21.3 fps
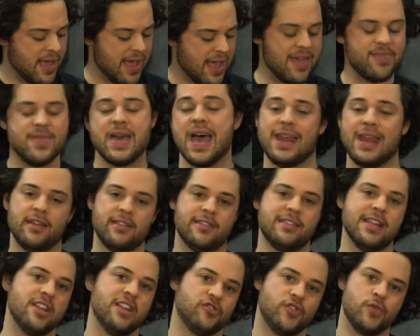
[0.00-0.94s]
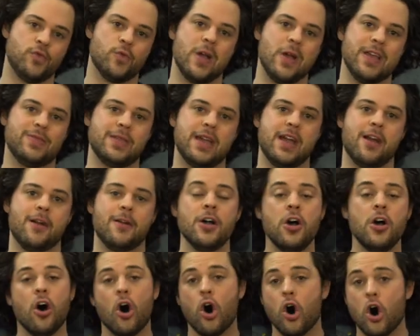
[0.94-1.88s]
and that extension right there.
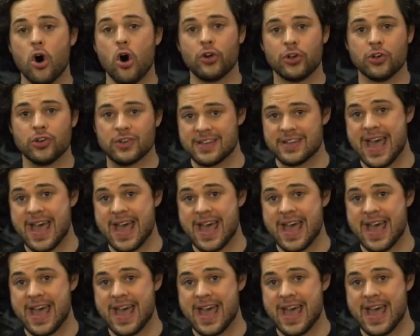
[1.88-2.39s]
All good to